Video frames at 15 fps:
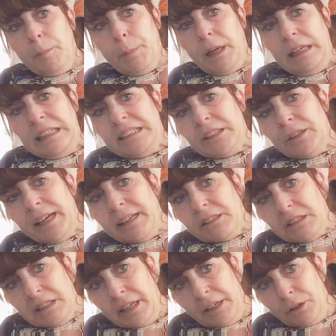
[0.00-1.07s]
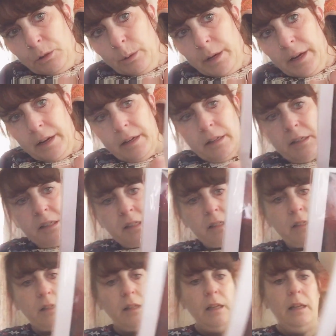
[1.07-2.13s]
by Little House Needleworks.
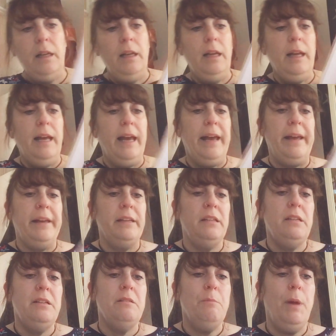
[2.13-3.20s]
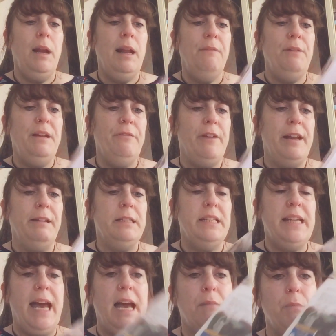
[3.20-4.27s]
And my lovely friend
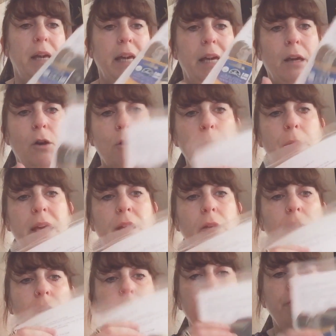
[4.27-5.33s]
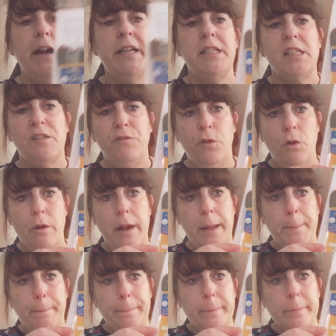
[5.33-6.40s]
Tammy got me the threads for
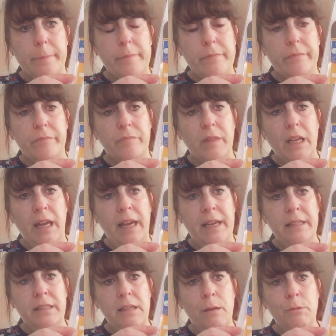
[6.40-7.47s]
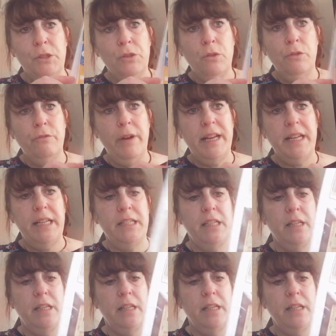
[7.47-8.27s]
it. And I was all ready